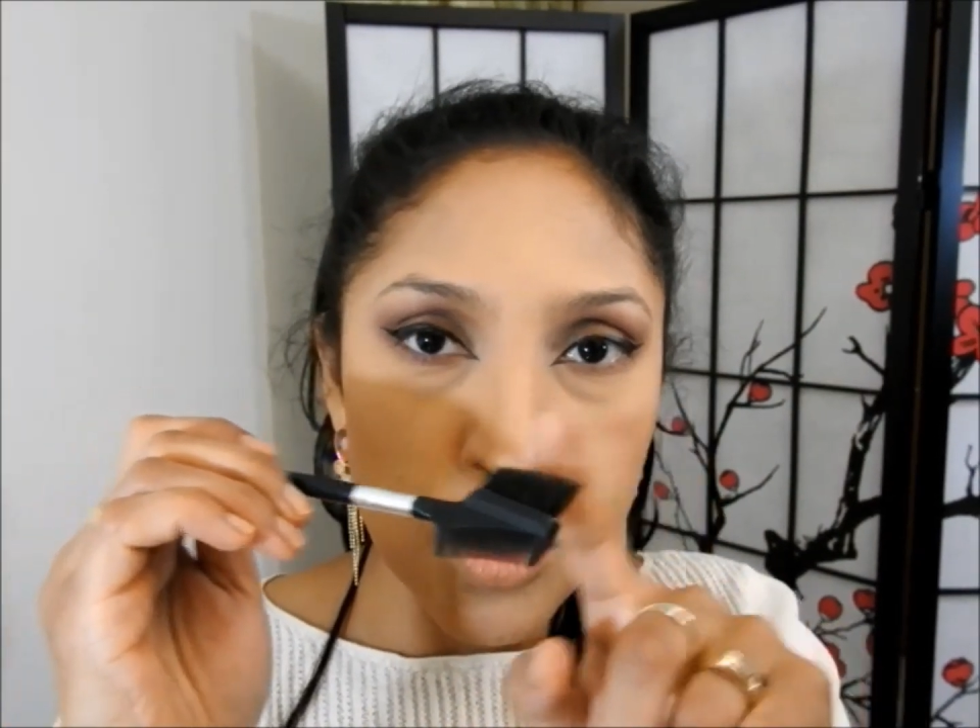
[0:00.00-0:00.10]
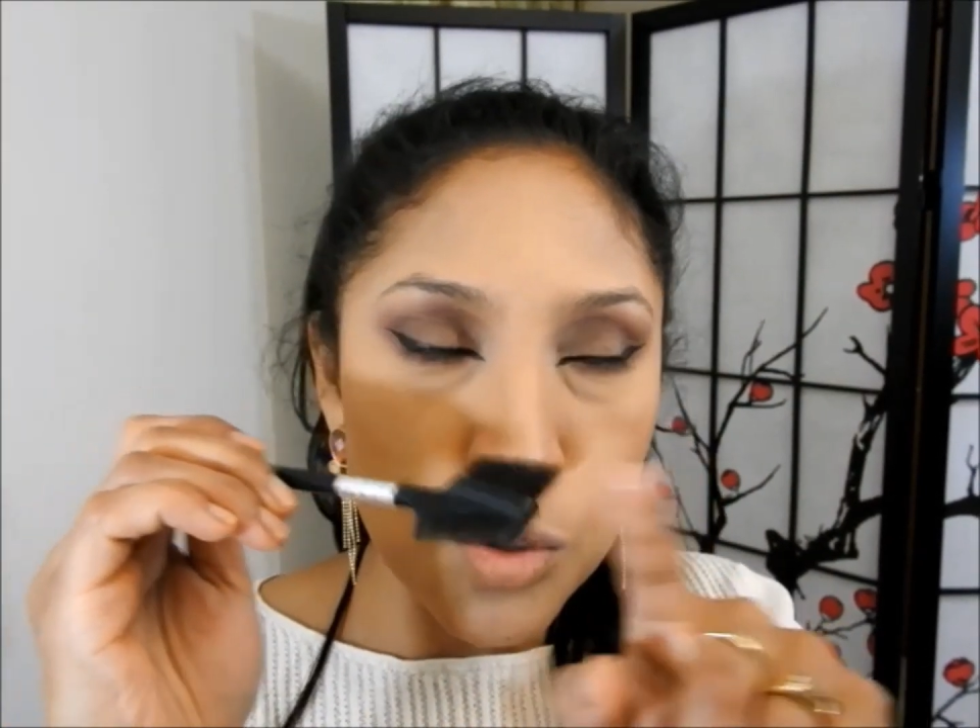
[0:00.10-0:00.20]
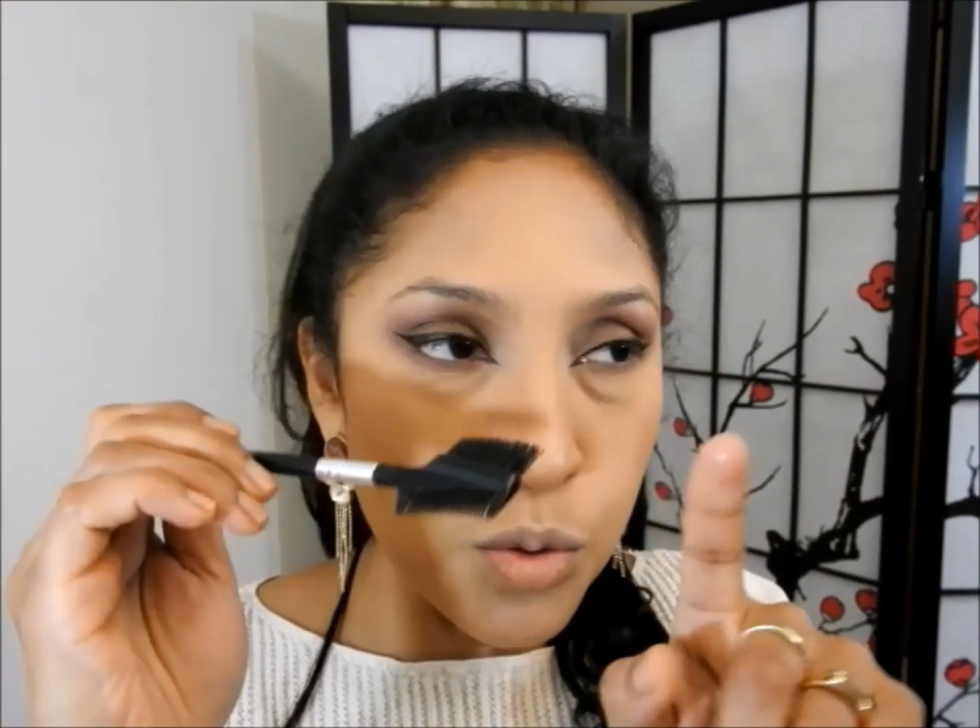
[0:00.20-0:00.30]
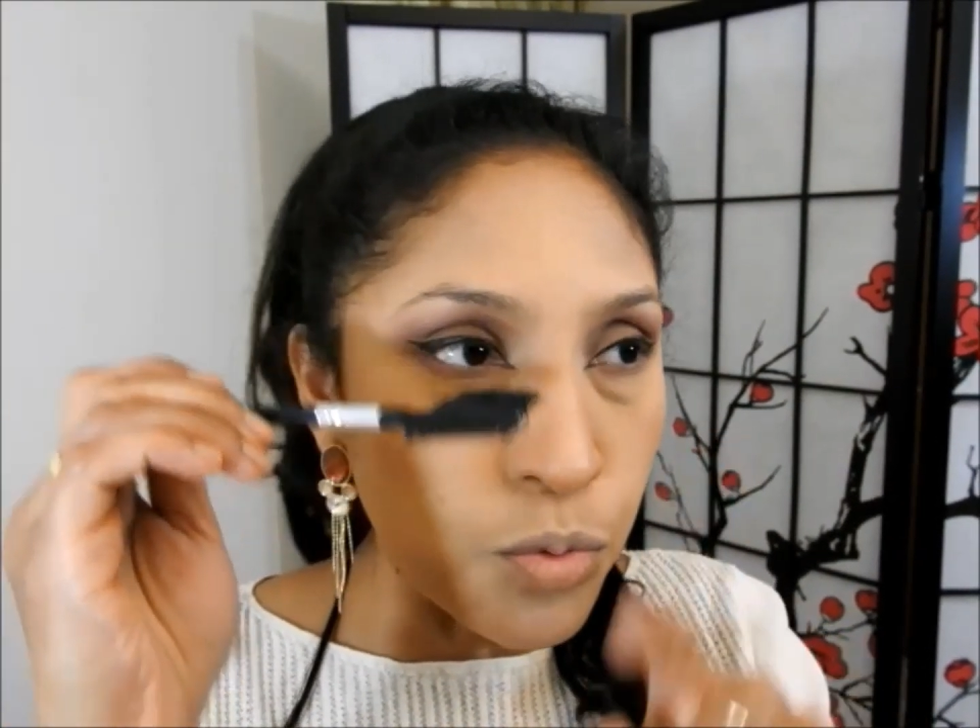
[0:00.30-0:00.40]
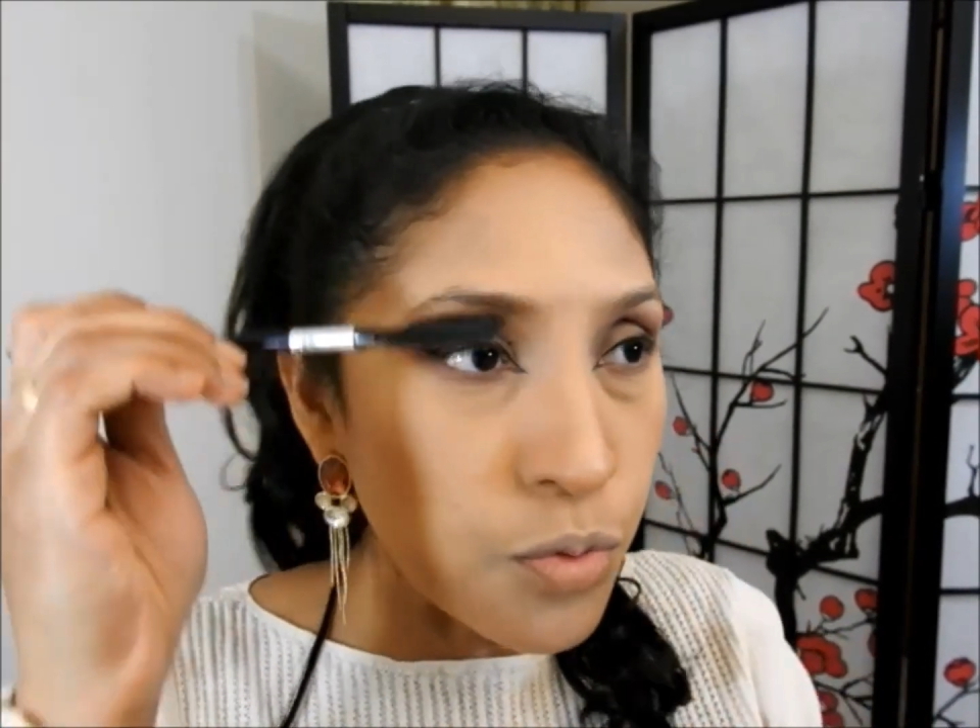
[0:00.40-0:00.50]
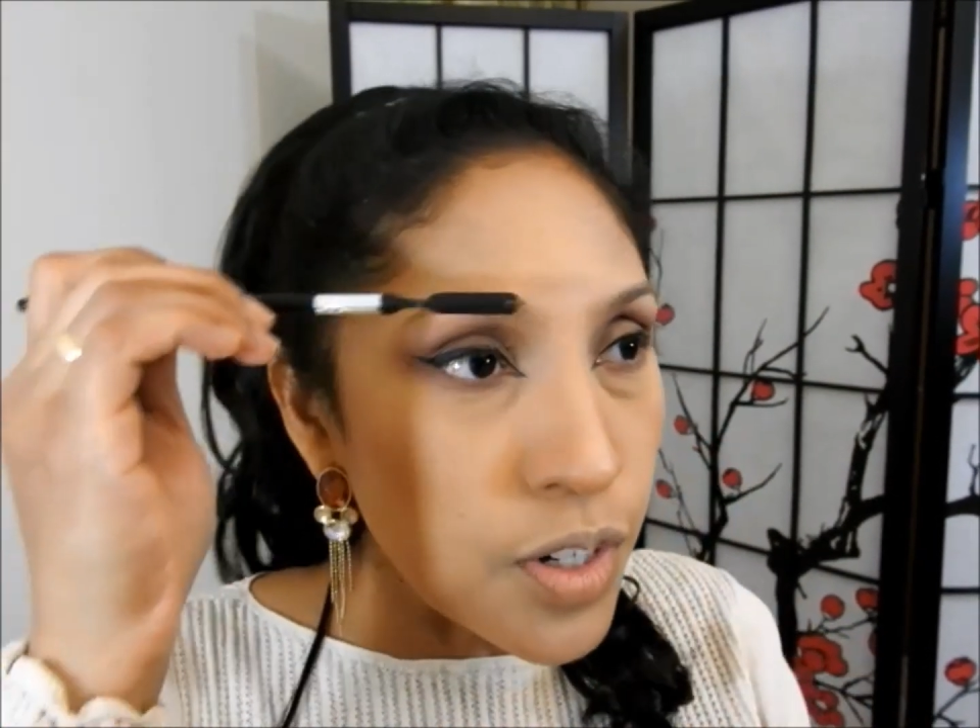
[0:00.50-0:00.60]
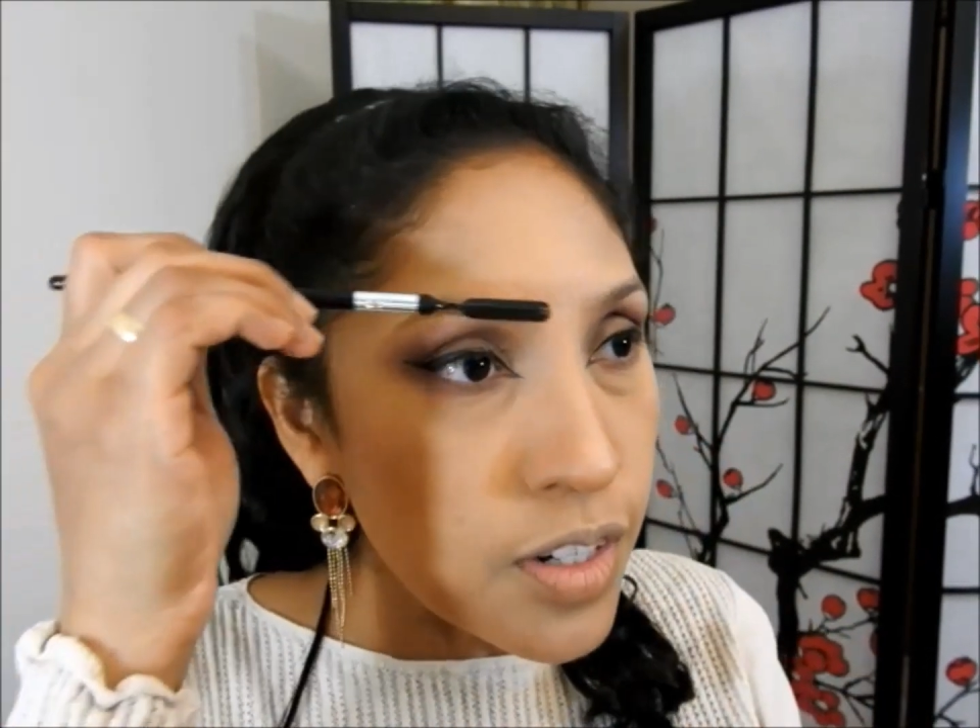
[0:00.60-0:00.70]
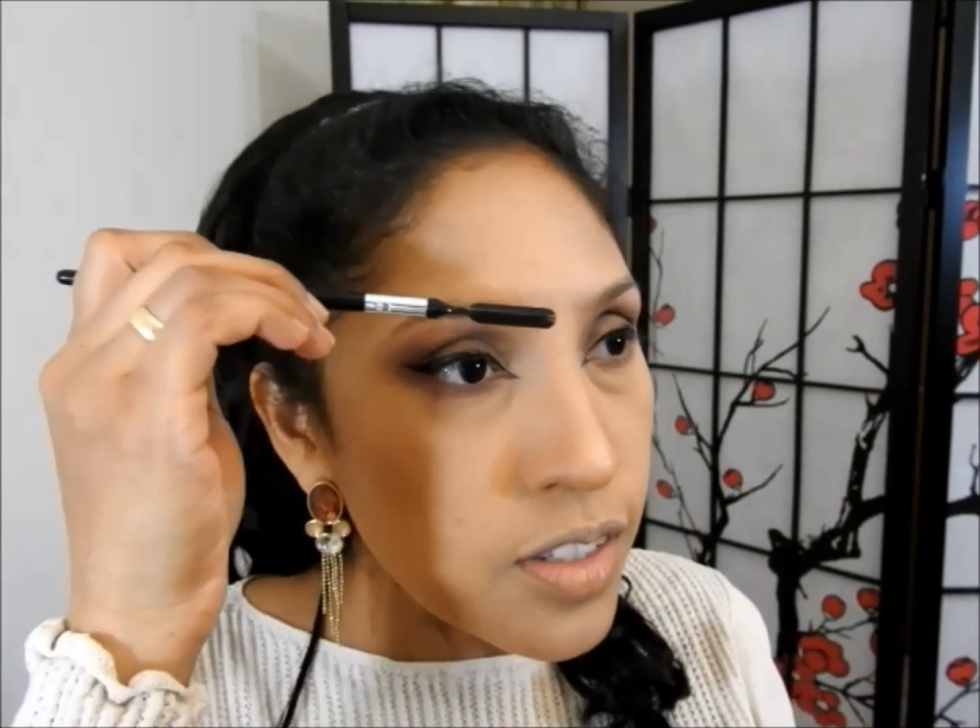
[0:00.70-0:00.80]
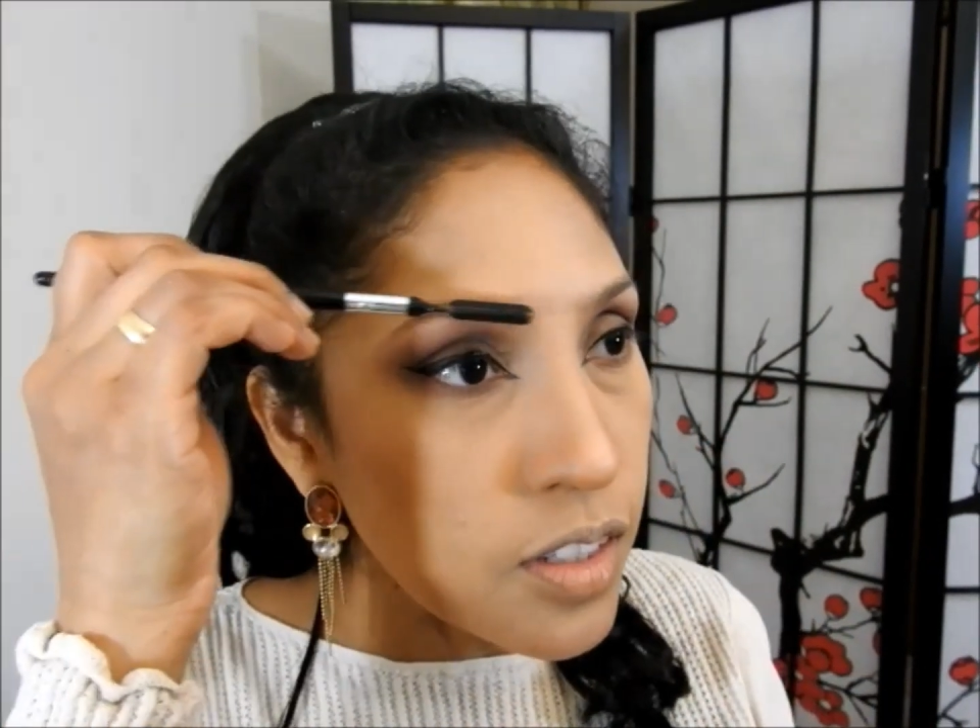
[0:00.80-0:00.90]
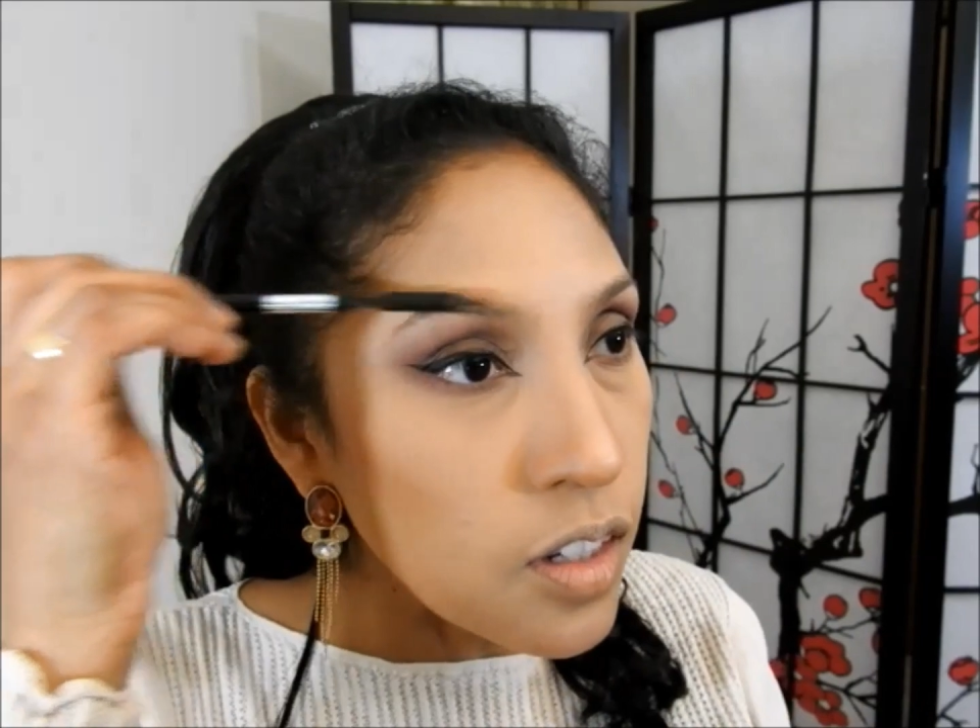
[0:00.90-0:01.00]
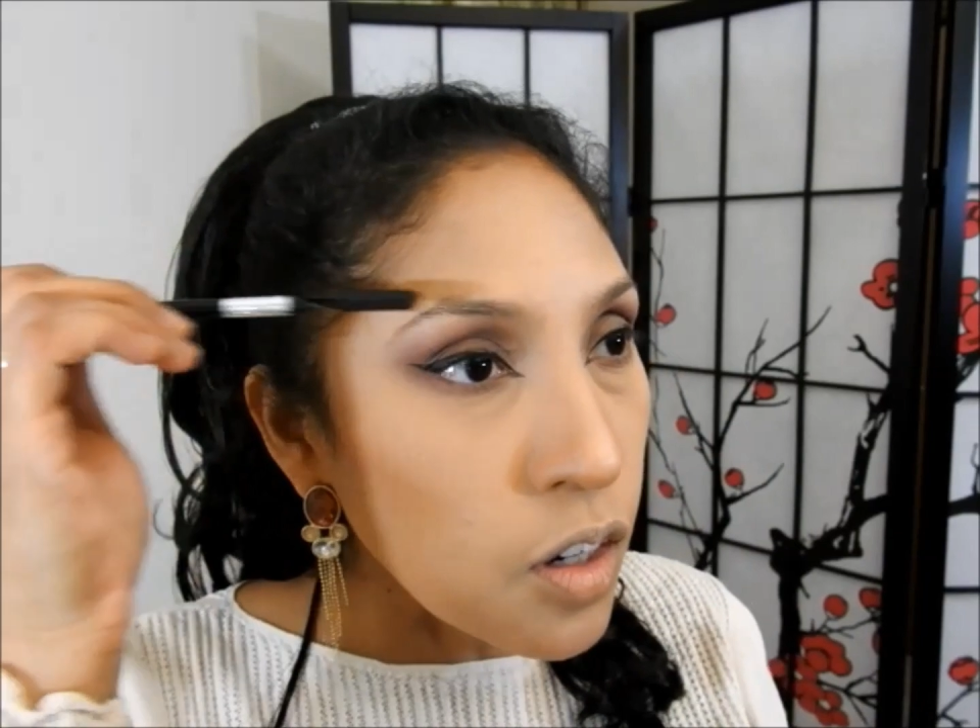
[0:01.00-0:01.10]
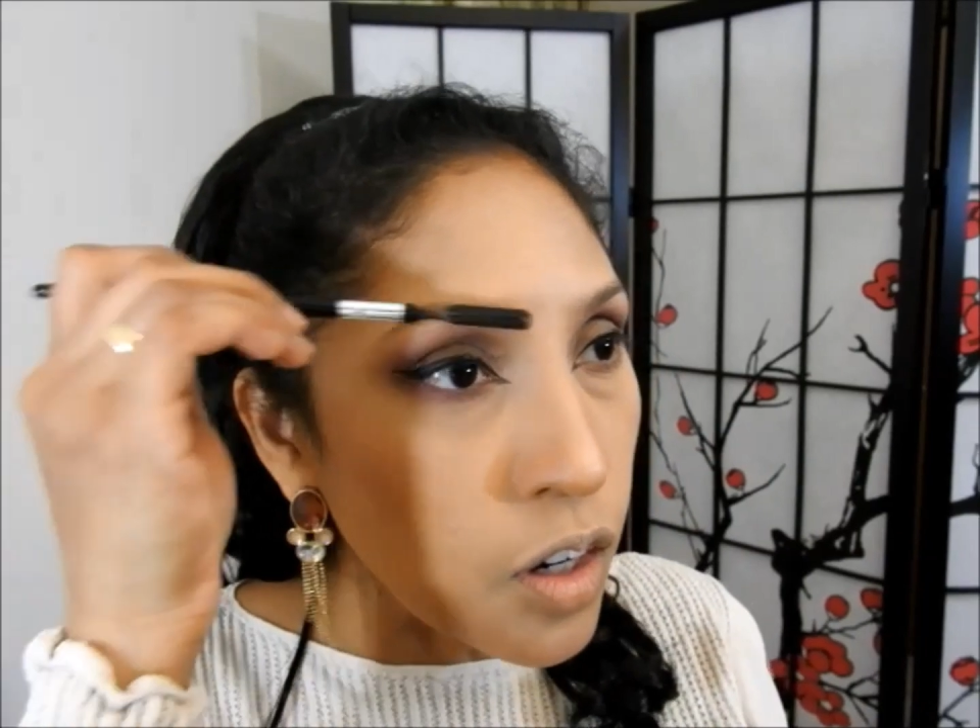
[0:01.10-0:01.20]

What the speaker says: to first